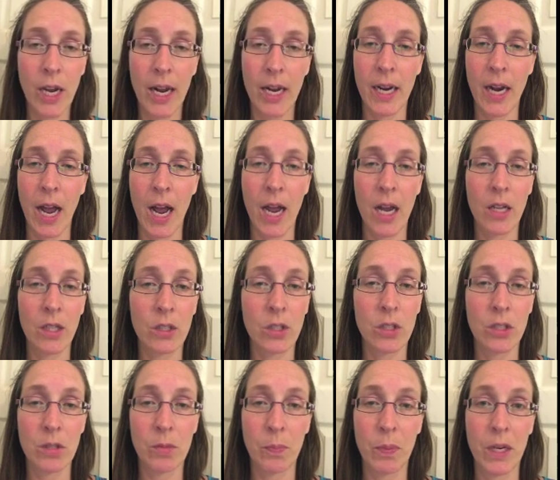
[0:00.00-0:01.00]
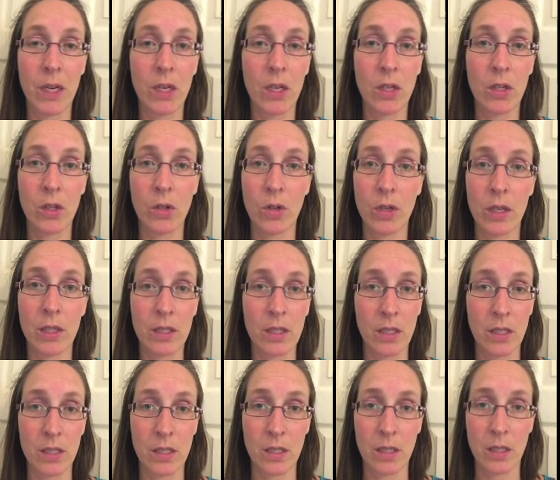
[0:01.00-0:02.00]
and I'll just be your
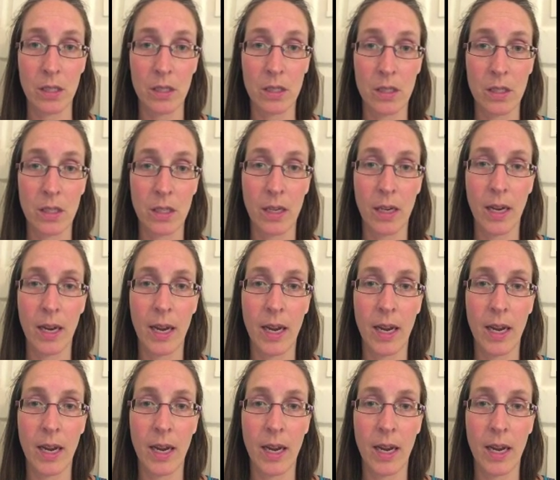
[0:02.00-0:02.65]
assistant.